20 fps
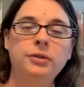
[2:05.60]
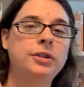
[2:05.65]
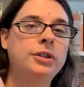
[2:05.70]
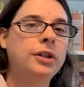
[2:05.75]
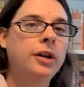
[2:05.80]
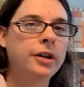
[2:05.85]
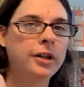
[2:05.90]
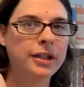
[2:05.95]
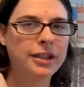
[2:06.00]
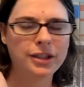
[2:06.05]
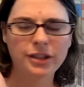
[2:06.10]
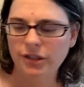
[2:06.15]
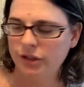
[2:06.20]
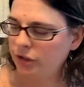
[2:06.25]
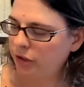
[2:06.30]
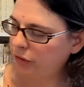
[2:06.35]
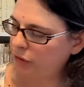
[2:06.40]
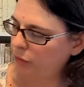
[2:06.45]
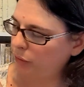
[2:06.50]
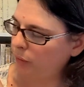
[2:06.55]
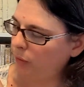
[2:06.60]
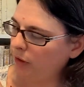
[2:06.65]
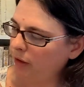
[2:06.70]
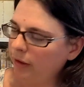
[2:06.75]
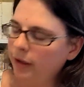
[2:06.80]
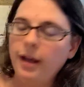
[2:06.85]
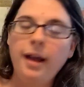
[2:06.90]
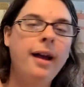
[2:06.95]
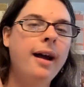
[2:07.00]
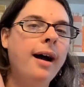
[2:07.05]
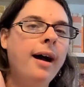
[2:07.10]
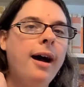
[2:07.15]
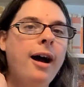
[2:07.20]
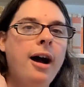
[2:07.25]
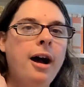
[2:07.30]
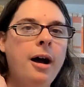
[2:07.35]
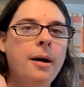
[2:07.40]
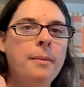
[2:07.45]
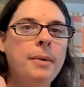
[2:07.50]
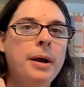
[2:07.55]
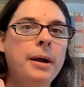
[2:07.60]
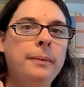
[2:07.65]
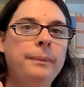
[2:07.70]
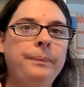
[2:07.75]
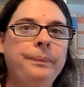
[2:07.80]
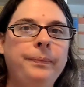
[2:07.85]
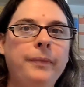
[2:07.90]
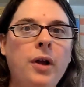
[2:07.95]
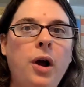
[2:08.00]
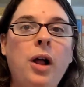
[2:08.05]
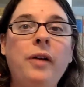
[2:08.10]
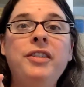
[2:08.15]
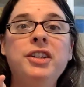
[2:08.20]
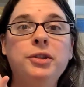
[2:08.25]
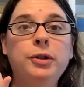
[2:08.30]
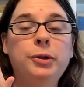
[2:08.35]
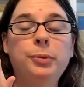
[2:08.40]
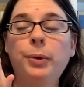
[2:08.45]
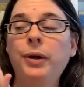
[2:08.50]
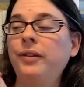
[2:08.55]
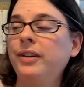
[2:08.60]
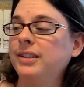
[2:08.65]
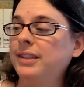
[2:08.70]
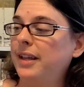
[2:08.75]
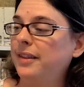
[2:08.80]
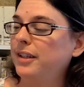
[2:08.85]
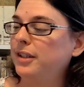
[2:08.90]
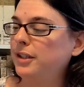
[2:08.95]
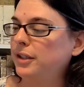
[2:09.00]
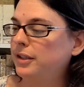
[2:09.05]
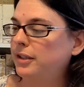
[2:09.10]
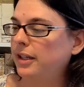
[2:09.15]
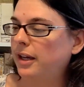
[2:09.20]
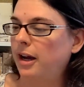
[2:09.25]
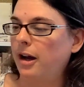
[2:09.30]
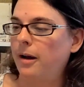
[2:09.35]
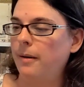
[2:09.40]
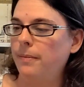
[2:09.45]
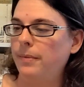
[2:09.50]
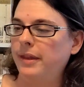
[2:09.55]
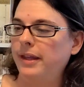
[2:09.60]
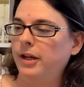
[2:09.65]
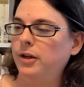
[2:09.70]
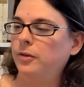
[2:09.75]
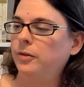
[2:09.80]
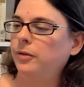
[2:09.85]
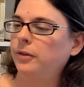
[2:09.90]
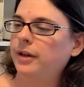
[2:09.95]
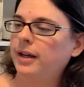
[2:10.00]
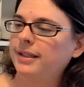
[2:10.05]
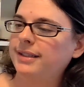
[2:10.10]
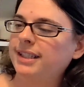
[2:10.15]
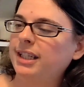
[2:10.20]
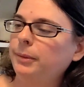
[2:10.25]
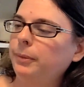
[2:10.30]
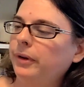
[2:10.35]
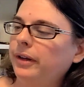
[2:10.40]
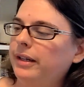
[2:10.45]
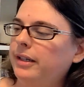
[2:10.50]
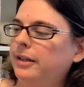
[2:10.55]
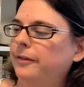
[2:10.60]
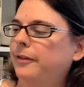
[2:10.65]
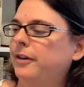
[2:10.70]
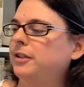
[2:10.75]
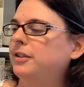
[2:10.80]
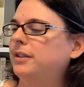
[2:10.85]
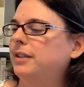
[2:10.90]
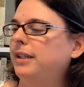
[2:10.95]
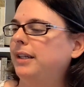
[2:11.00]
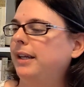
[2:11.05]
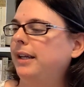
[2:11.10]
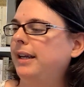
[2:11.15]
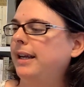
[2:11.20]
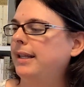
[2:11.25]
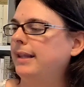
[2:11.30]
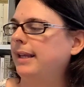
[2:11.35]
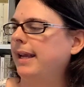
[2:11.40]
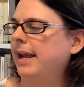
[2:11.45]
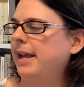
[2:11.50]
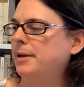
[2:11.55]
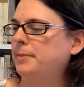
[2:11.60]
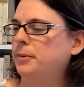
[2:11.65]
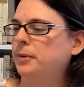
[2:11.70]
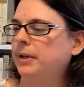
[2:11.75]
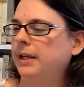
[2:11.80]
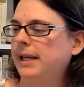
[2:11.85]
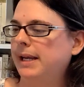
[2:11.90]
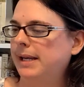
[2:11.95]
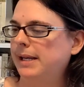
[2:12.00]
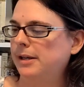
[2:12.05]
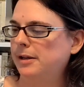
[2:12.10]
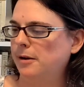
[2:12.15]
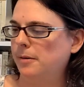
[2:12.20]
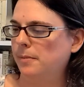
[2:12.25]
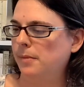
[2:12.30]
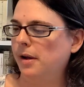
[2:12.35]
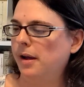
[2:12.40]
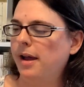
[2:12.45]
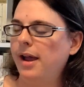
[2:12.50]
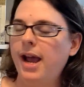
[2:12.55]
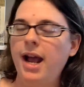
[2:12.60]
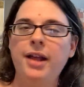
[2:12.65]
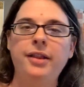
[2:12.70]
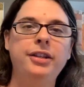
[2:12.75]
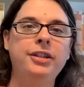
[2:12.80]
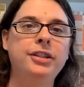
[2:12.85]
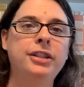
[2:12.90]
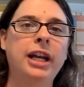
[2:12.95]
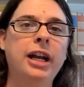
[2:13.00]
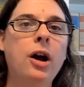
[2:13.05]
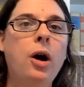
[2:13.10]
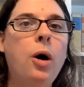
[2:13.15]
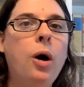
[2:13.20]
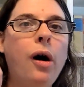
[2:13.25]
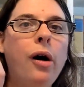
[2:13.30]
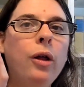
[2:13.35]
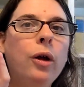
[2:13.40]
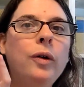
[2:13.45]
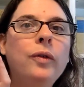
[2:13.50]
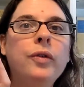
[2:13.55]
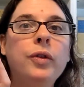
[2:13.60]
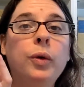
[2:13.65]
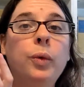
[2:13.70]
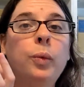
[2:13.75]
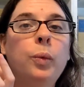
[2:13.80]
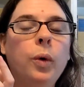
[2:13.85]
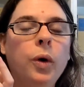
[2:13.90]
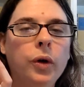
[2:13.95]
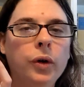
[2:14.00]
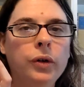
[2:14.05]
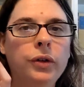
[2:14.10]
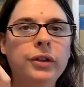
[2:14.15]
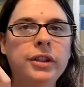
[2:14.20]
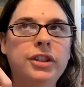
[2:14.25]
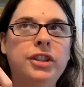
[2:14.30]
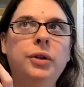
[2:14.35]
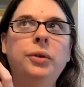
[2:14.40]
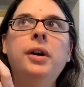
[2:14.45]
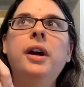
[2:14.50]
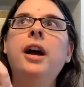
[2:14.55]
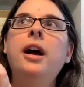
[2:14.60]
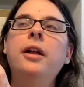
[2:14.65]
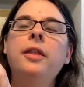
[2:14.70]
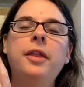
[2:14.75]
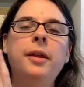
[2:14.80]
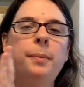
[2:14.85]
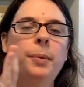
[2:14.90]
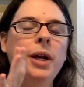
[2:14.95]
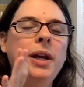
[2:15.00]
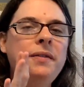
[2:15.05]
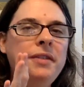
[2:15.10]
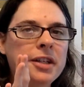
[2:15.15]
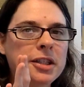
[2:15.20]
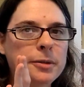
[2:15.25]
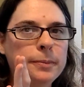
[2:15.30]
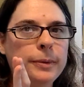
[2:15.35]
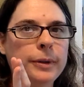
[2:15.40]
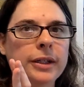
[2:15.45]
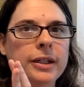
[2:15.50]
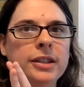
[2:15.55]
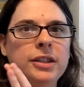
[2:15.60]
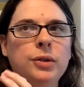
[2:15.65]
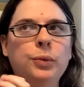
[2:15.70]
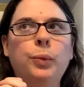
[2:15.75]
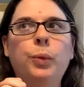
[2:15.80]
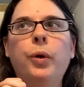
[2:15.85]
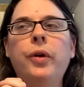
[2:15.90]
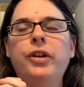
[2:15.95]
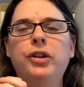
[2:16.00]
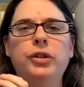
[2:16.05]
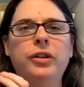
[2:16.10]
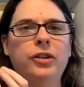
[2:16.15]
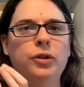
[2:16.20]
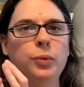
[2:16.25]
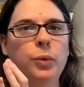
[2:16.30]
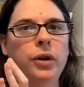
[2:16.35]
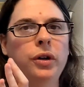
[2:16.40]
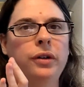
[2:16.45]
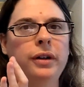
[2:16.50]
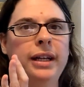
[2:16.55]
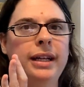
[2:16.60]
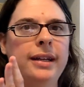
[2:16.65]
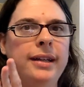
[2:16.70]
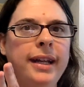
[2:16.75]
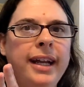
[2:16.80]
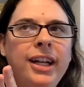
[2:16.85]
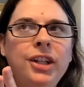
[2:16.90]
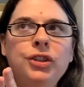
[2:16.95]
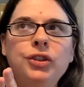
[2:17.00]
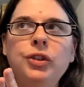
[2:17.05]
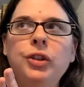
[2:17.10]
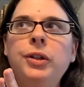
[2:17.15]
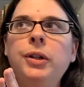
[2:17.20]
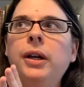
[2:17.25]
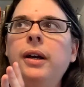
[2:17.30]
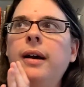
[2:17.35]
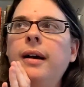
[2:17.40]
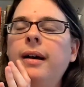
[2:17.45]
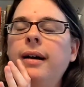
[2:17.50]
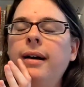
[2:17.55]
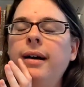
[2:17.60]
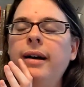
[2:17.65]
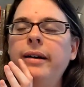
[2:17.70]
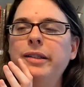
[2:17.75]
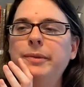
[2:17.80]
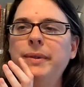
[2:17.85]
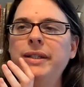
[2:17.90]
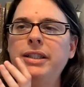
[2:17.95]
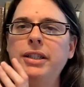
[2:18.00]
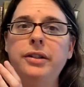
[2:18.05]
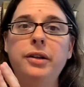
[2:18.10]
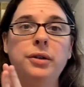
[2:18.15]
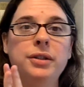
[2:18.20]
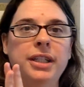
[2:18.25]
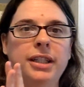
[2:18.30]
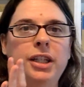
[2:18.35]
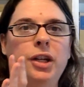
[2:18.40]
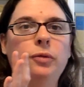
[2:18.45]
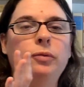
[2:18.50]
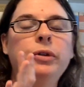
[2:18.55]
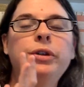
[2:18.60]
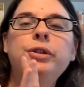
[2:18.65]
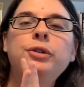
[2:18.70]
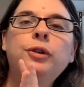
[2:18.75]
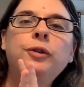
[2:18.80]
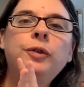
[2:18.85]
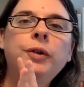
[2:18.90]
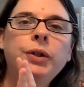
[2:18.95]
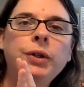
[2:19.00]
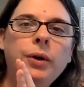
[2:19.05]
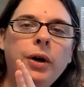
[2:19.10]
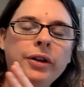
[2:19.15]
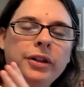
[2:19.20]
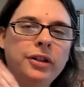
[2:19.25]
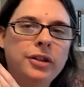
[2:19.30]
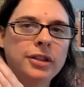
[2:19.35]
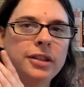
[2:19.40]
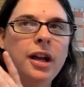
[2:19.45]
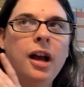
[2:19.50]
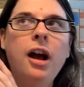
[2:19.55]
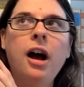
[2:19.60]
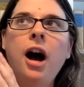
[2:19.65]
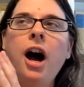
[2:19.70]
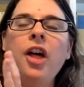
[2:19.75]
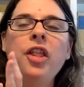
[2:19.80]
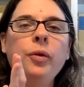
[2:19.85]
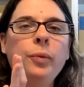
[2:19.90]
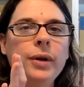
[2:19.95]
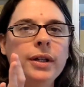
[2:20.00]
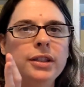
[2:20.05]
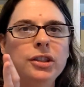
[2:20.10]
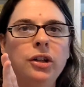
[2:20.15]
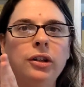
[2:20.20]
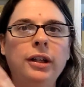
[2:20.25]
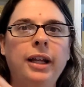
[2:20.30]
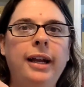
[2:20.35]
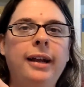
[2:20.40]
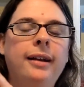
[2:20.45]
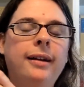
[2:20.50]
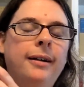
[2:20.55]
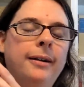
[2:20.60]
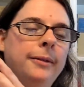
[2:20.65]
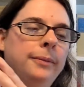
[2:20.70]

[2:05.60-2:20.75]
Sartor. All of his ones previously, and this is the celebrating diversity in the animal kingdom, and this is like all over the world. So the previous books were there's one on endangered species. There was like the original photo walkers. Other ones are like